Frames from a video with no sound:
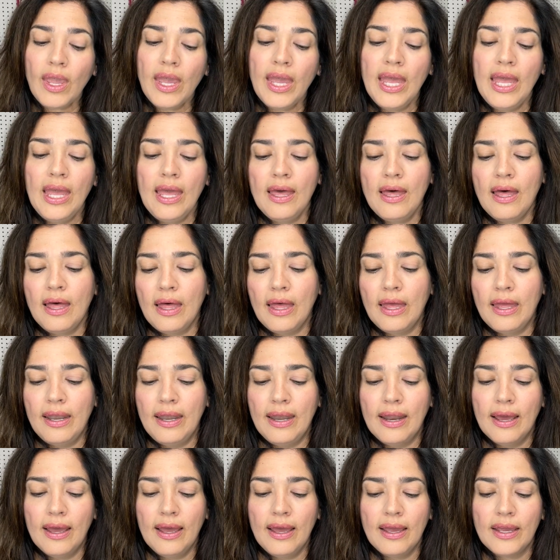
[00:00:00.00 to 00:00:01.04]

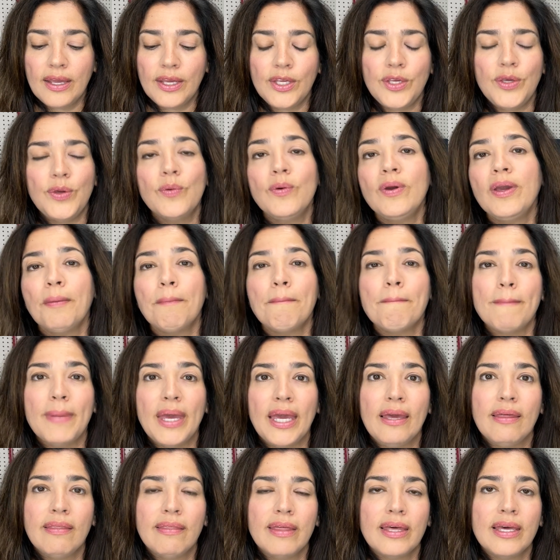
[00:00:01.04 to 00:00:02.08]
and you can
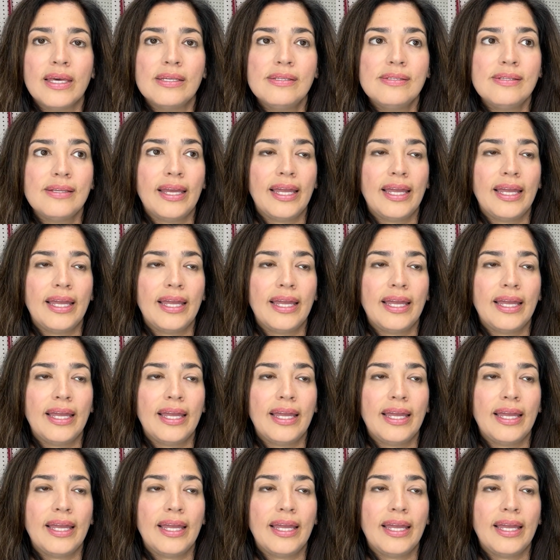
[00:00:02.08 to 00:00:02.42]
make this